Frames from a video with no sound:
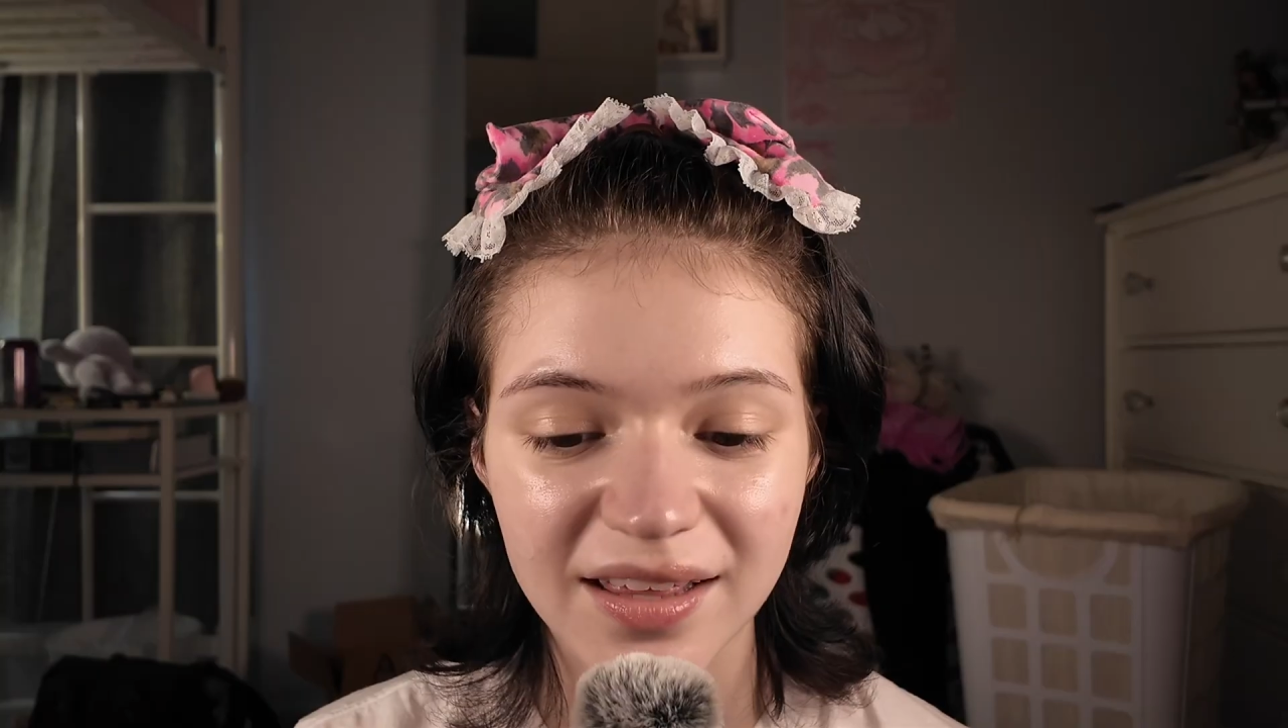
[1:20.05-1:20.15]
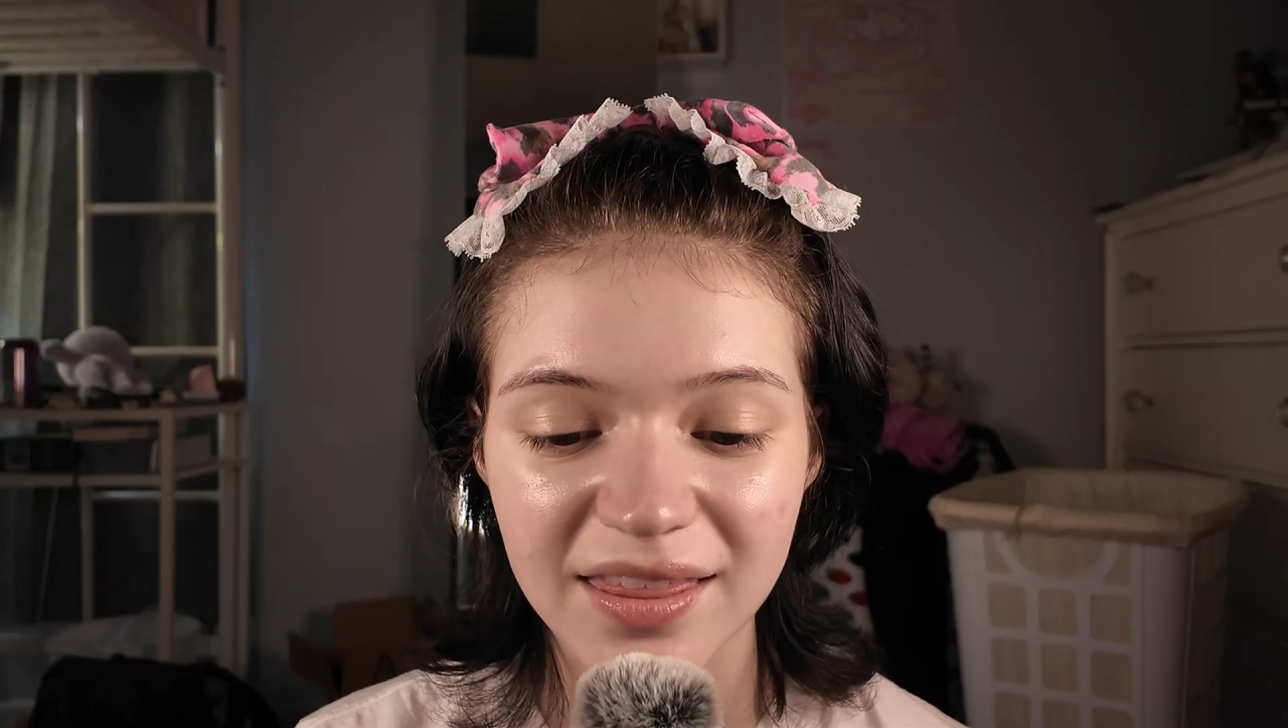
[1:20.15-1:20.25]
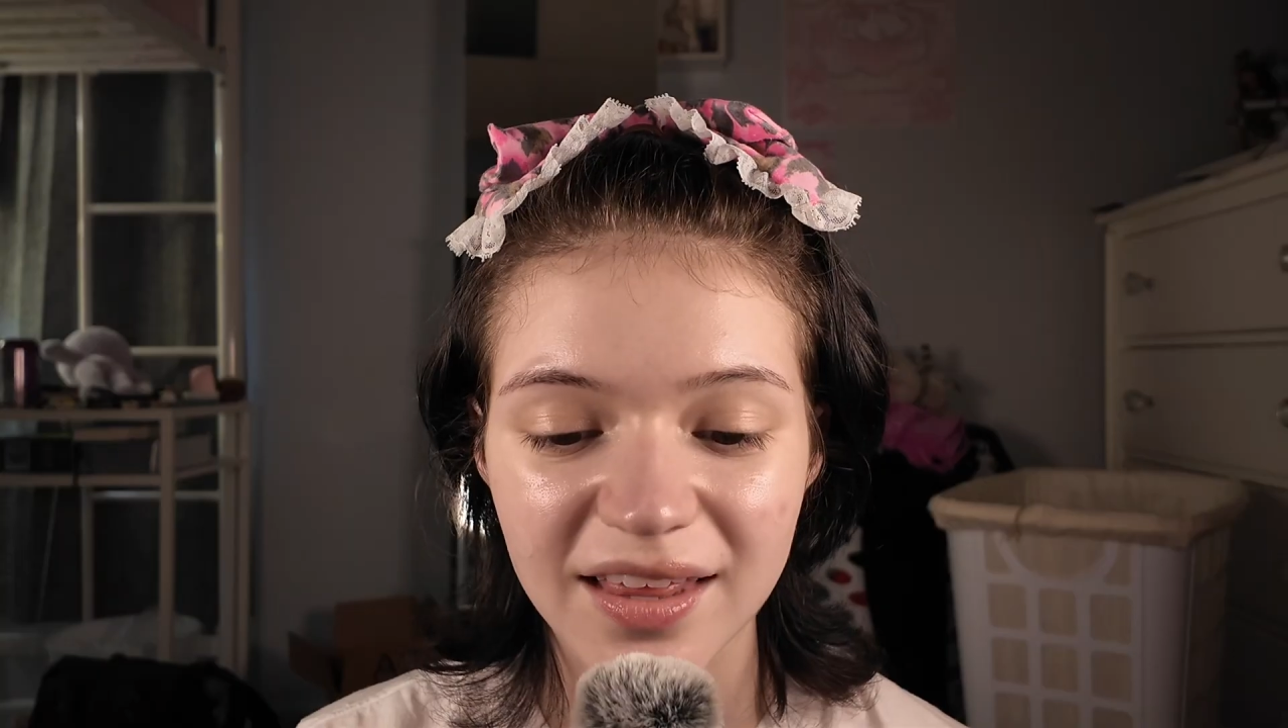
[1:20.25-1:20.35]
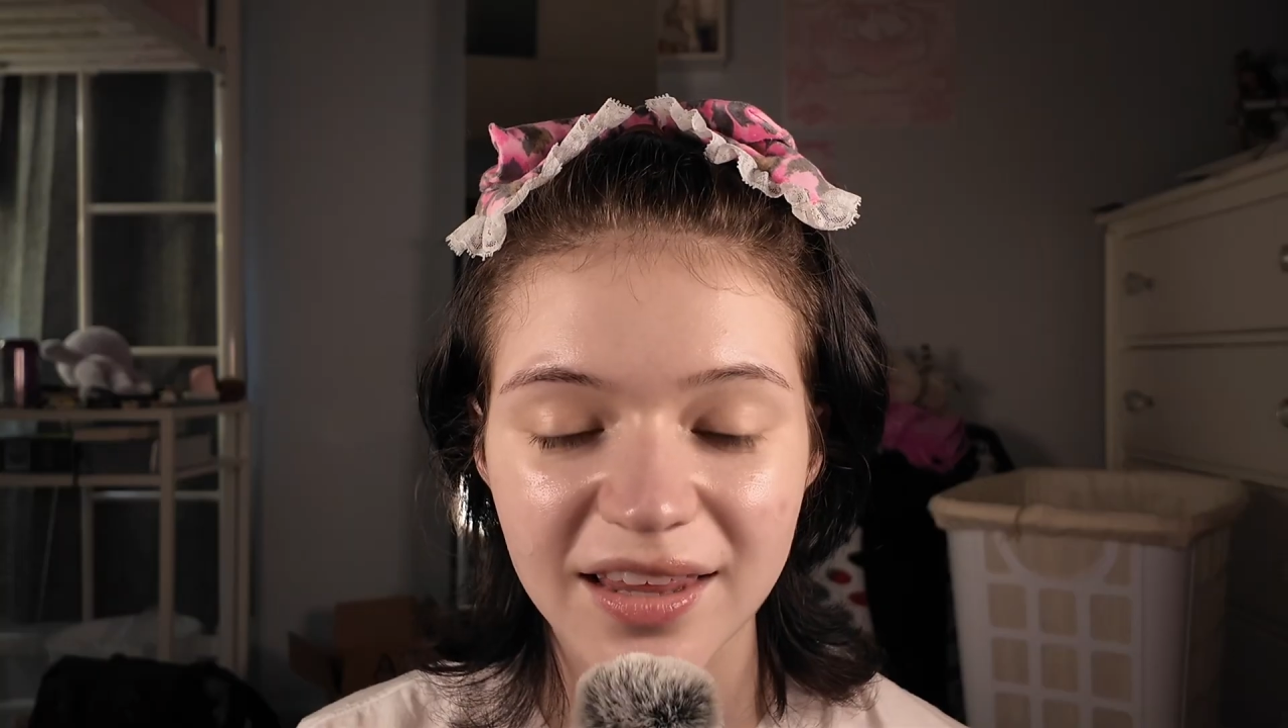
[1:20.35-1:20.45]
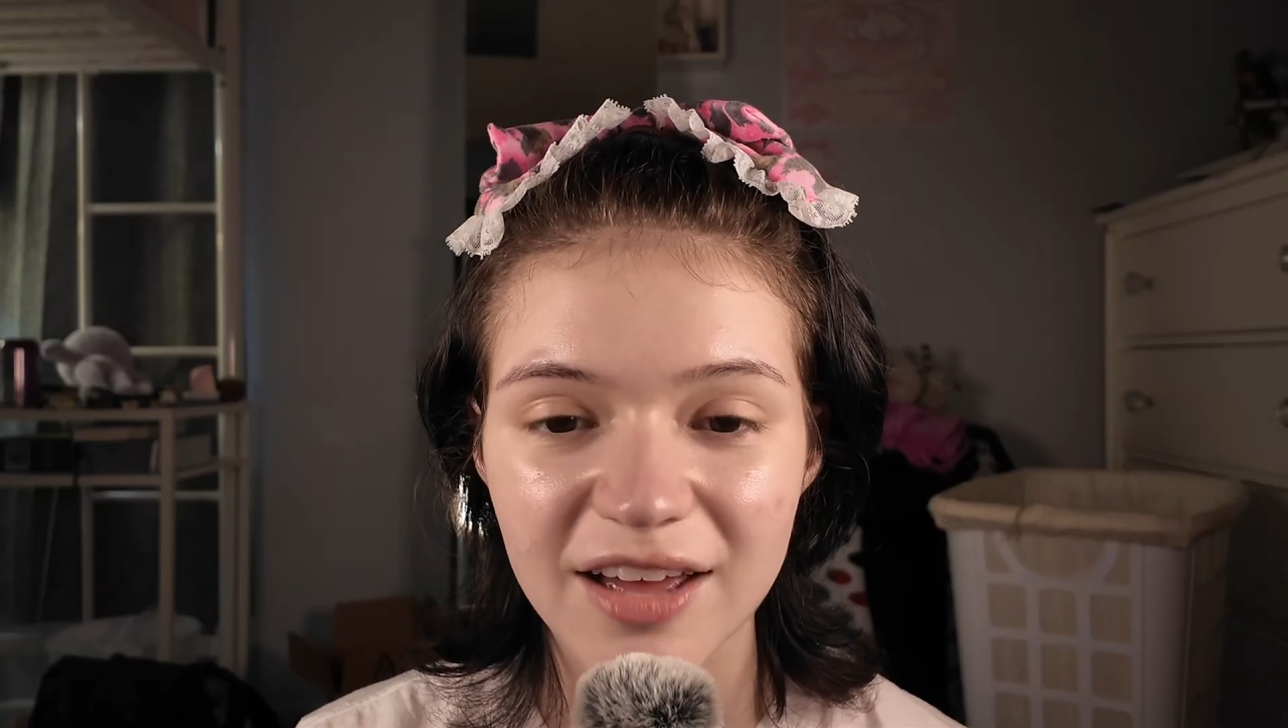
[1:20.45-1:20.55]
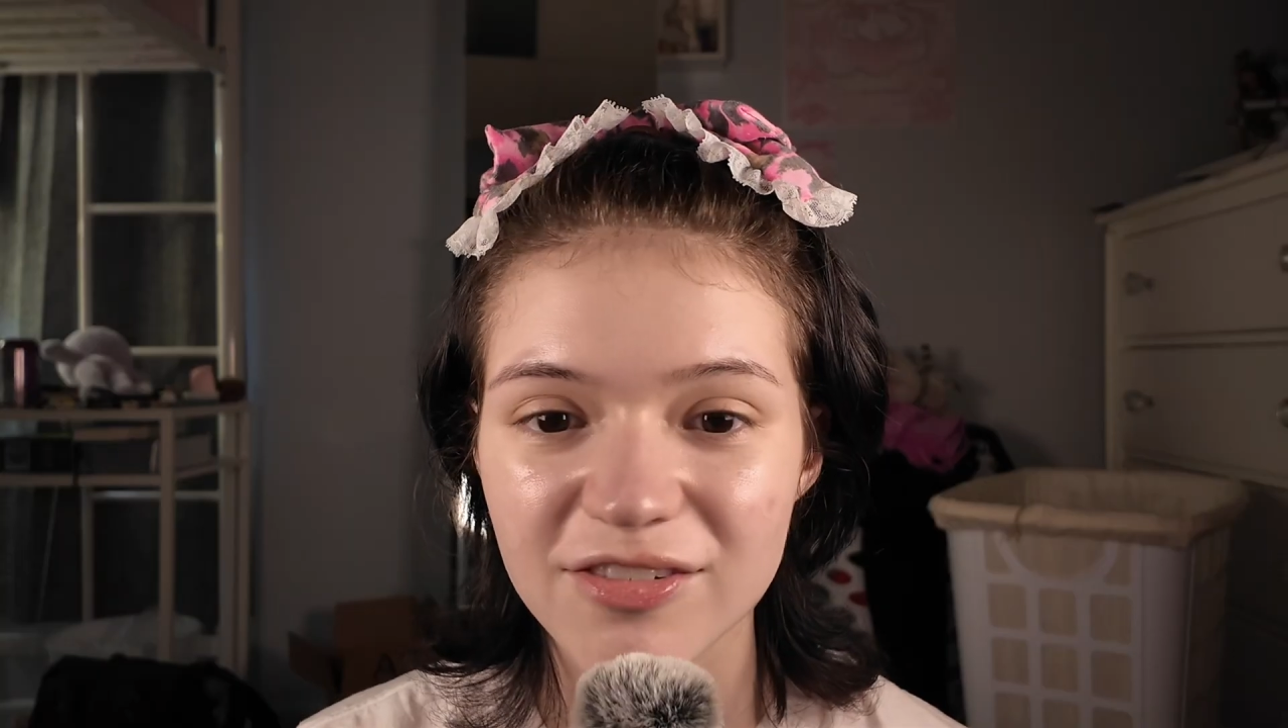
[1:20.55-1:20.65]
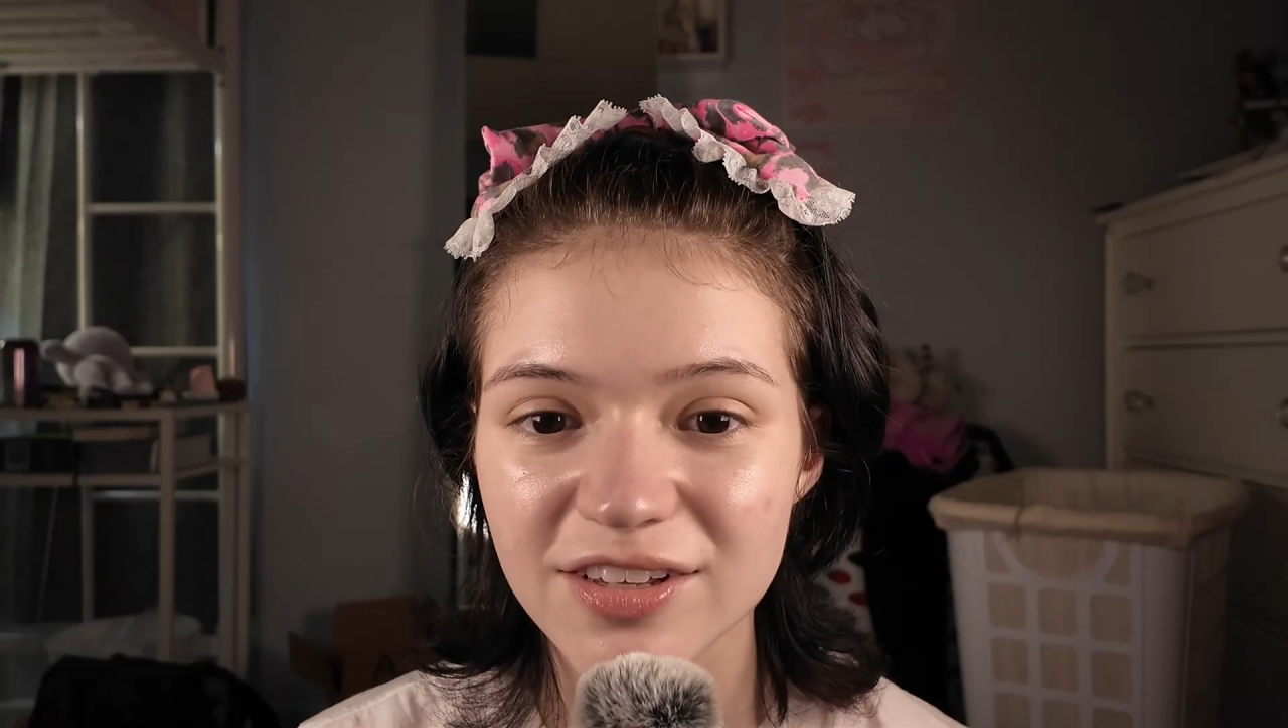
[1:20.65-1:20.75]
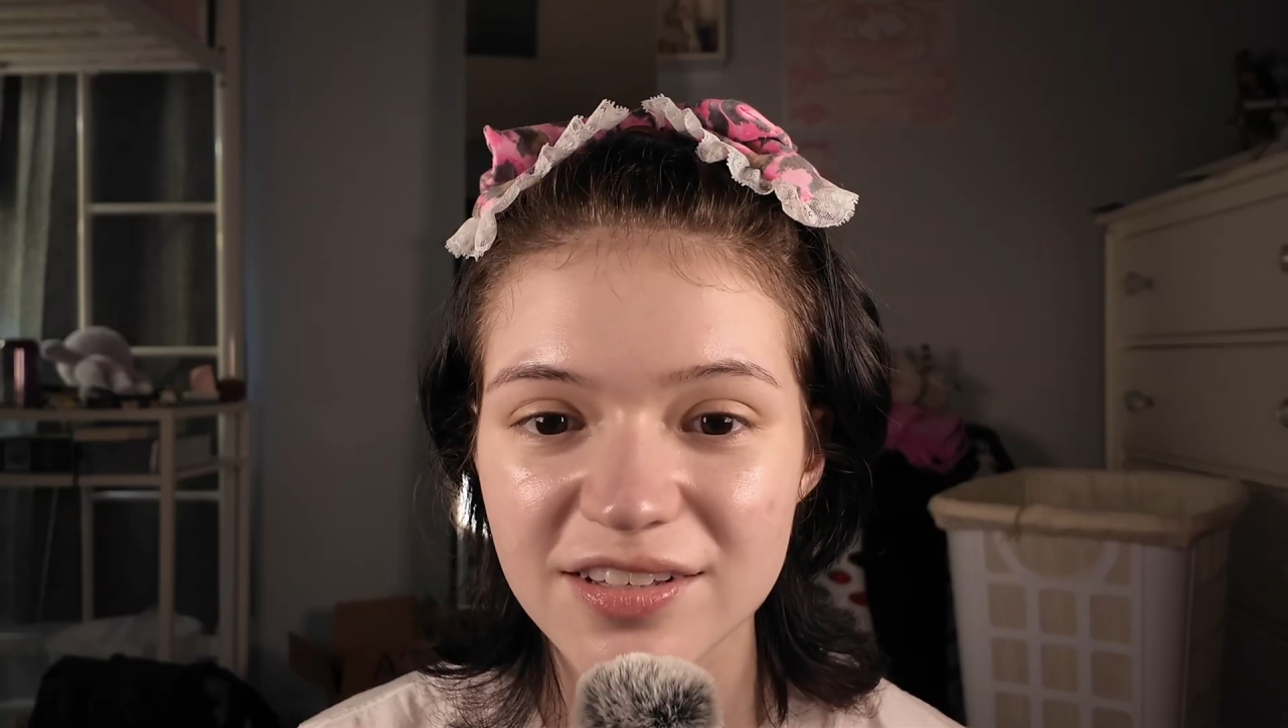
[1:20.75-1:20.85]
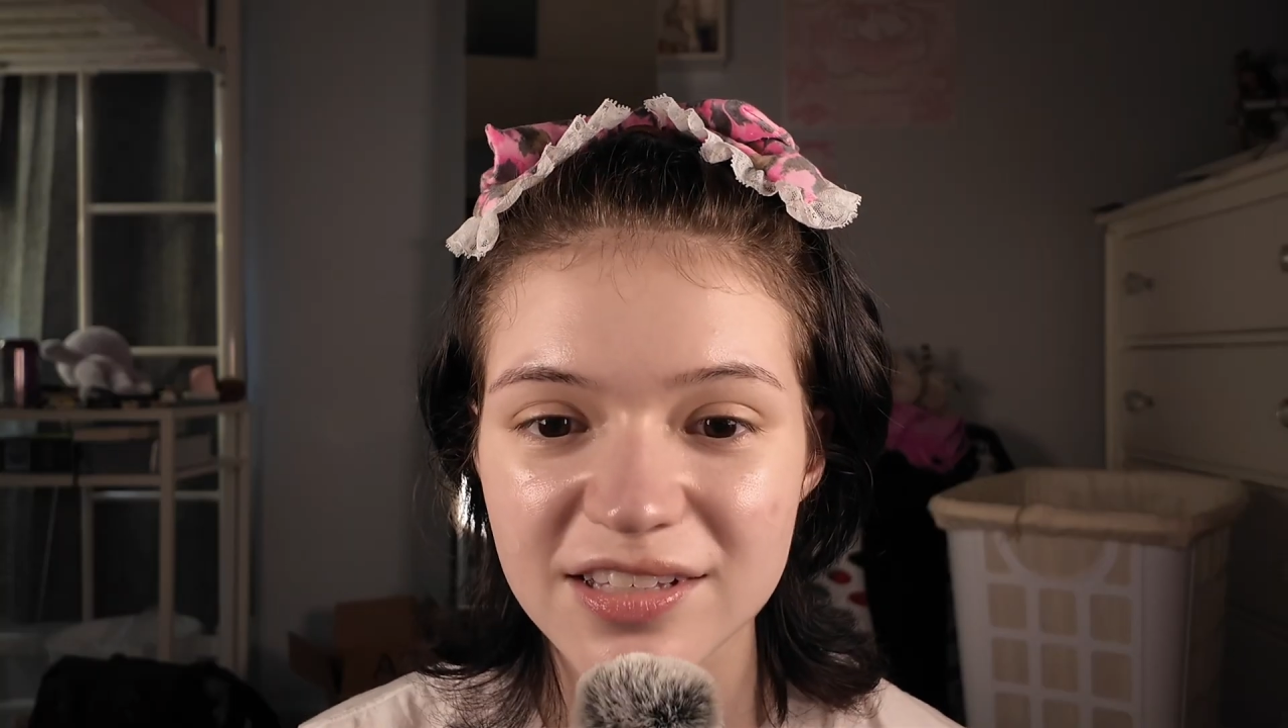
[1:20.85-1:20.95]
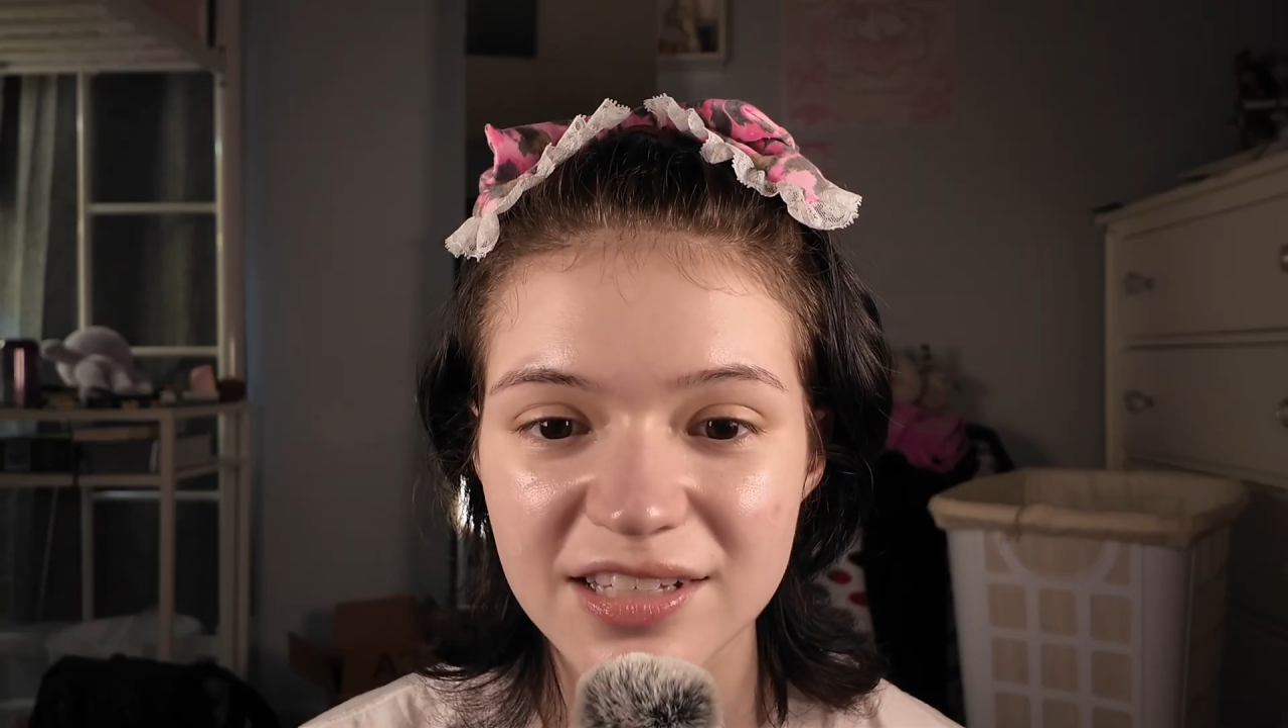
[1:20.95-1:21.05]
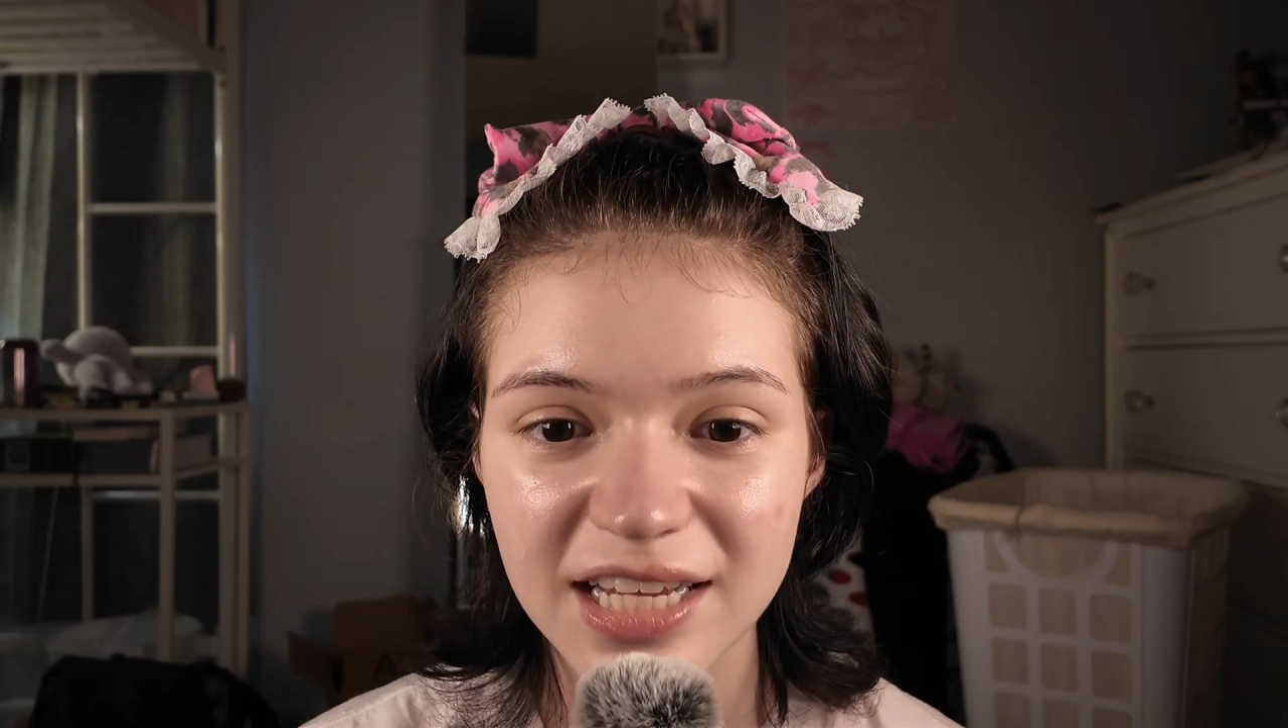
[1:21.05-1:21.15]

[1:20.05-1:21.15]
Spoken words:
the levels